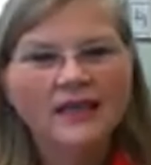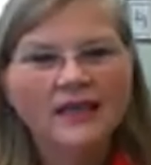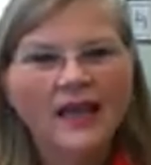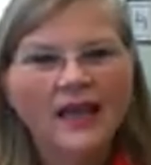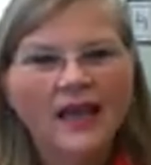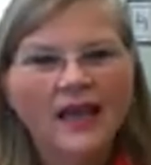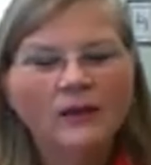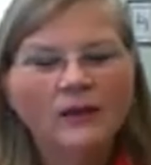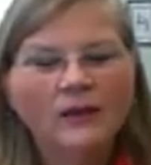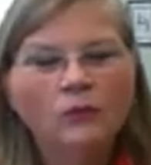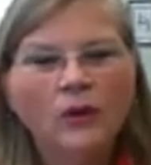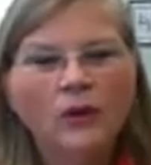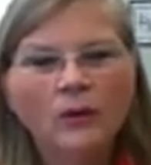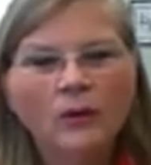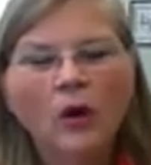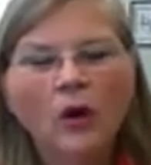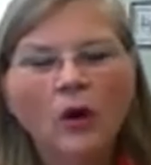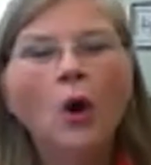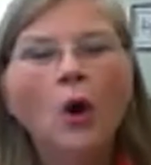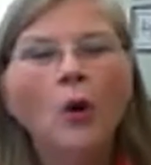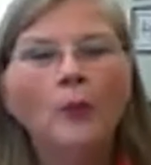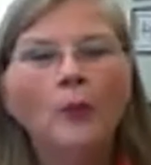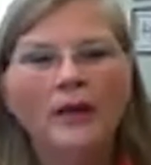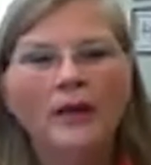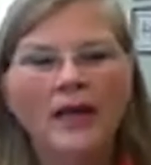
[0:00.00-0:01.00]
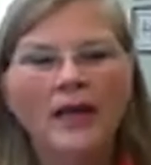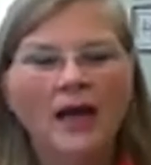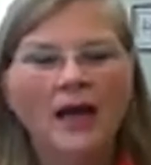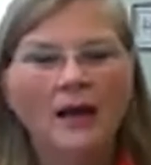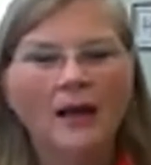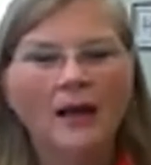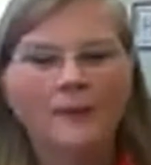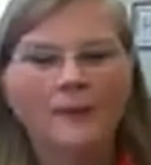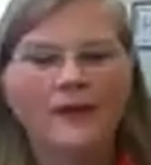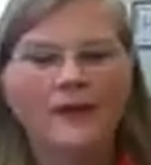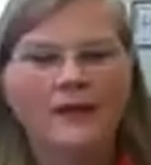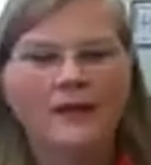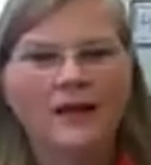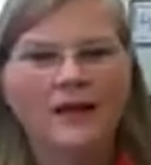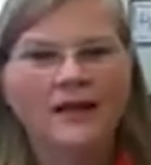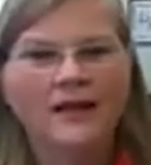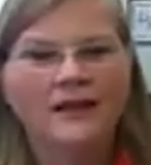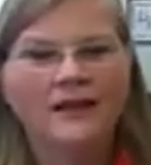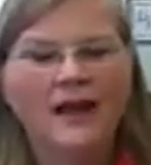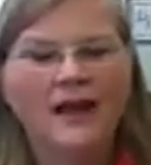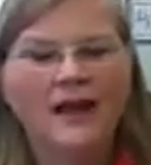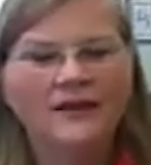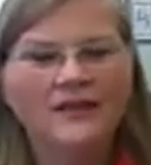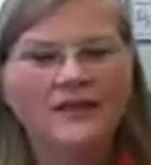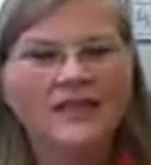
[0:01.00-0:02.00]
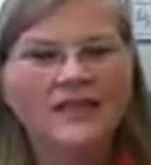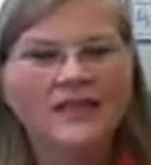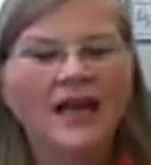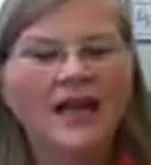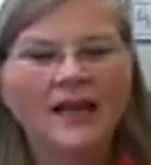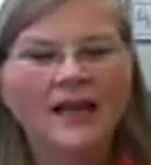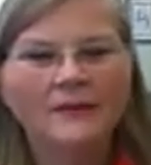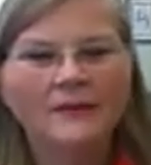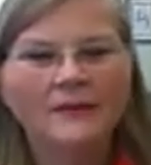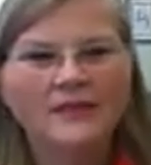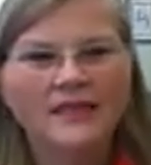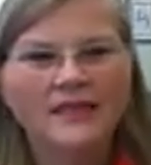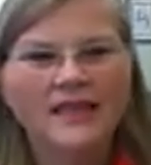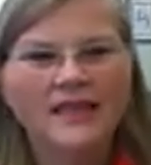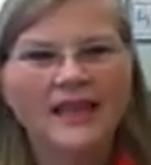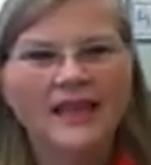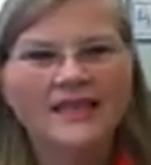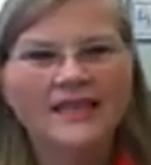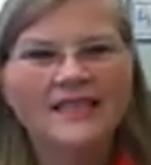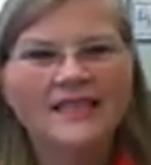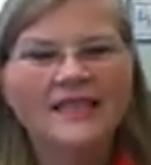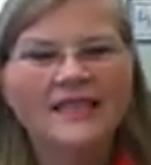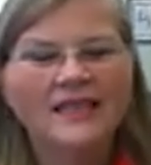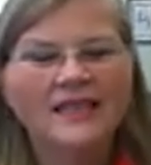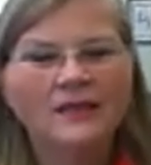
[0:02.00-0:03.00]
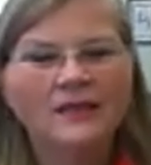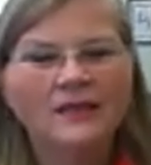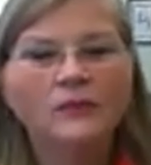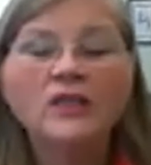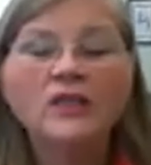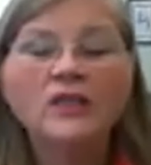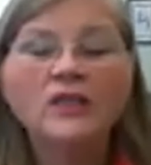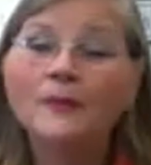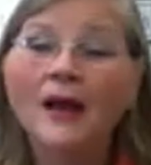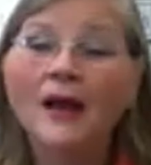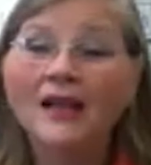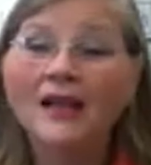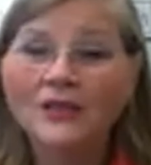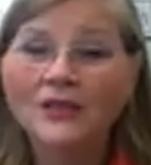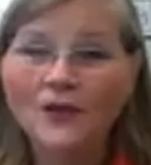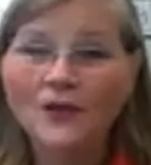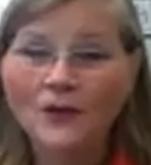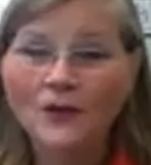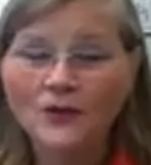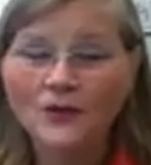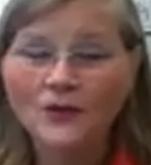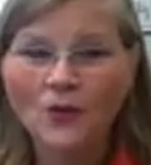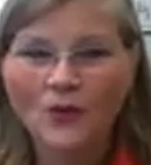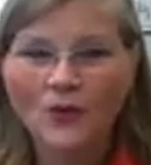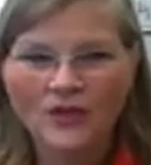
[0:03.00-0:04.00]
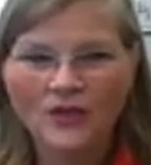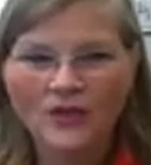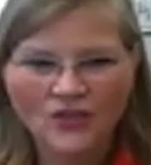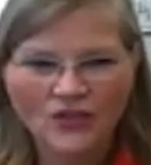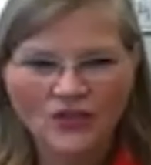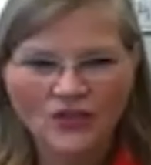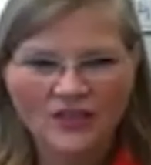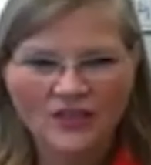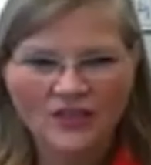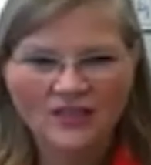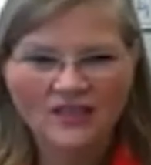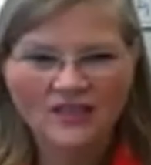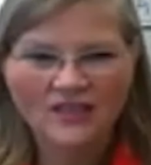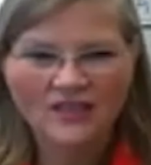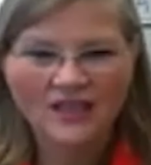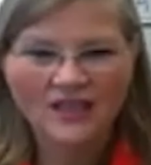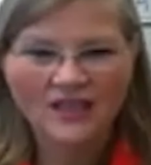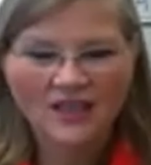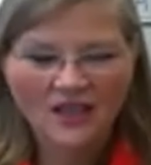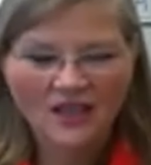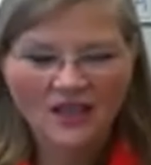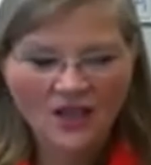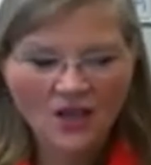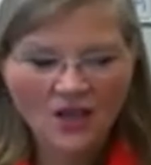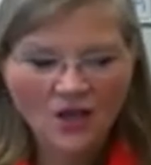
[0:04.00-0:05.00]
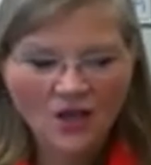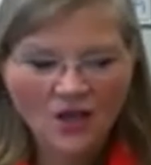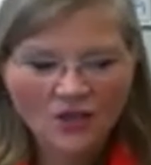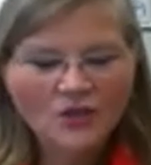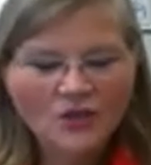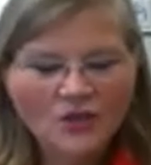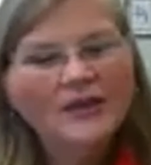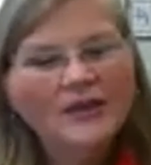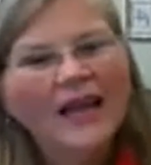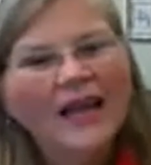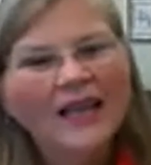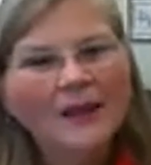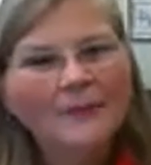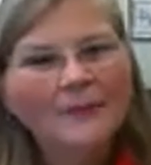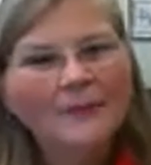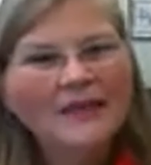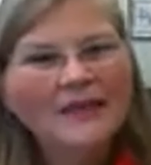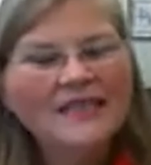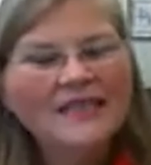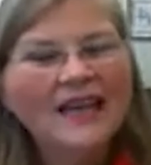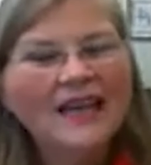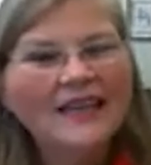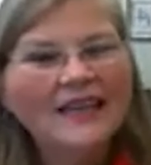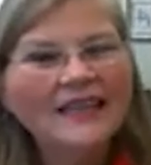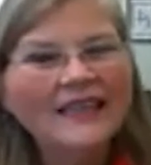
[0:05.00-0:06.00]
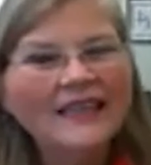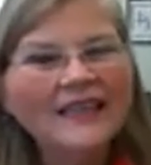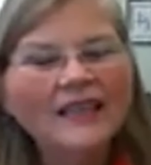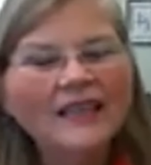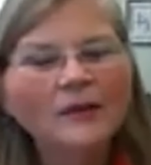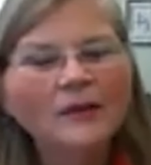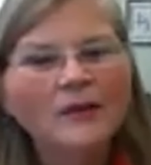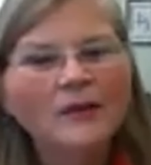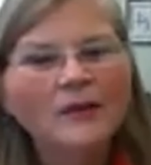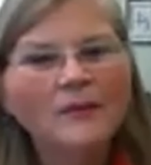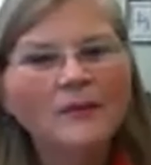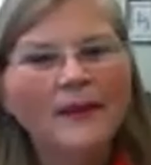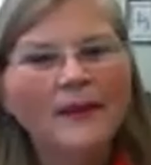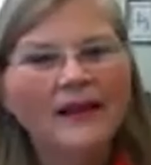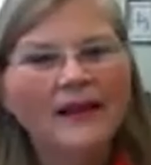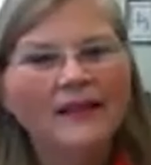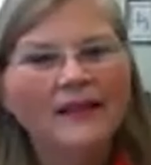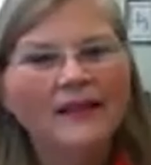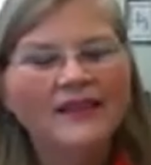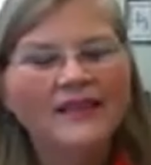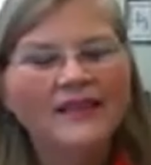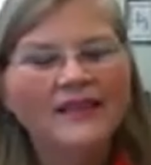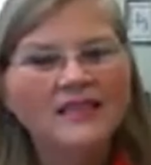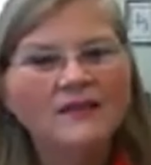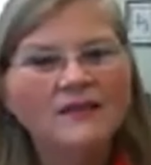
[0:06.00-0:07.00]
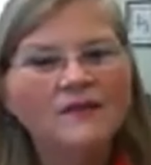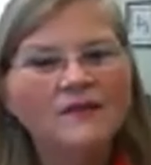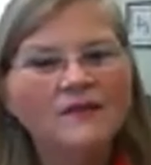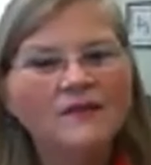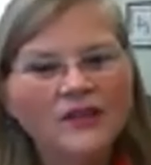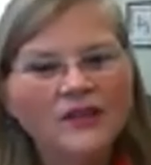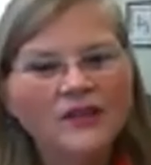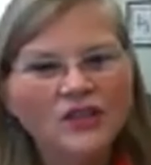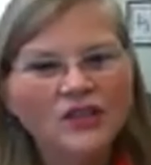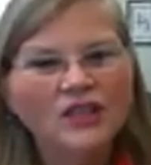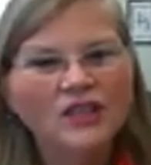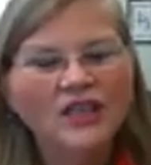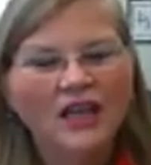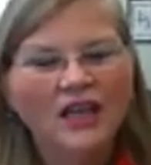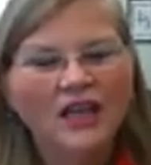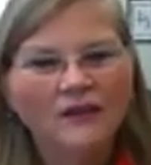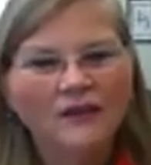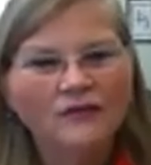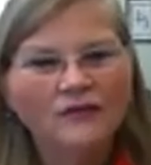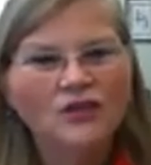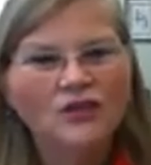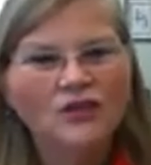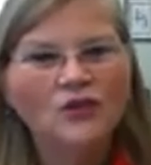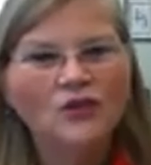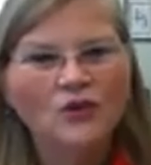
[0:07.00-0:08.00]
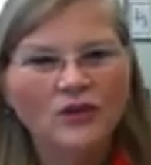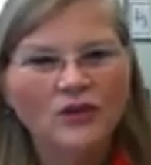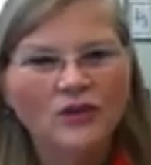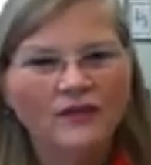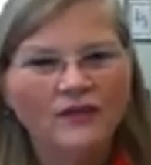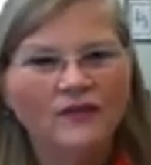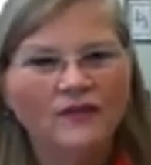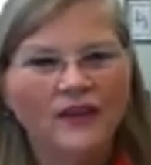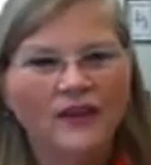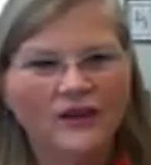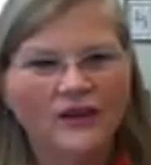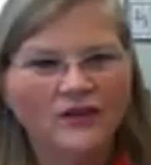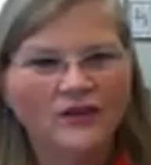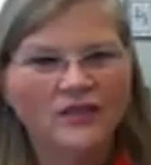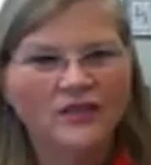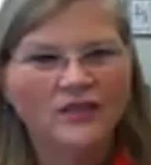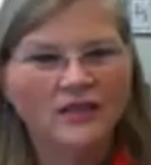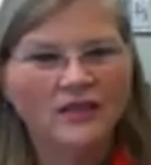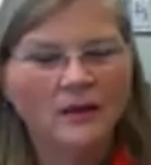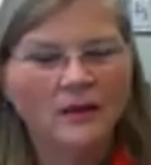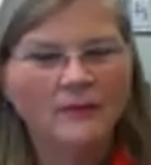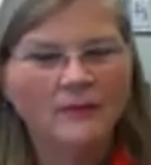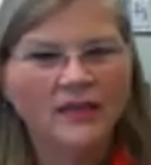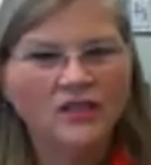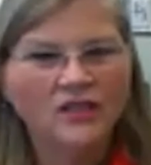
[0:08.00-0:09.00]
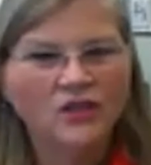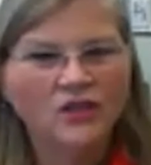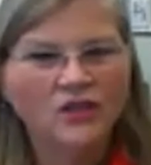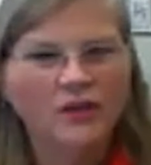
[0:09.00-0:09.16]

And we will open up uh, our time today to respond to those questions. So now let me tell you a little bit about the Division of Student Affairs. And I'm actually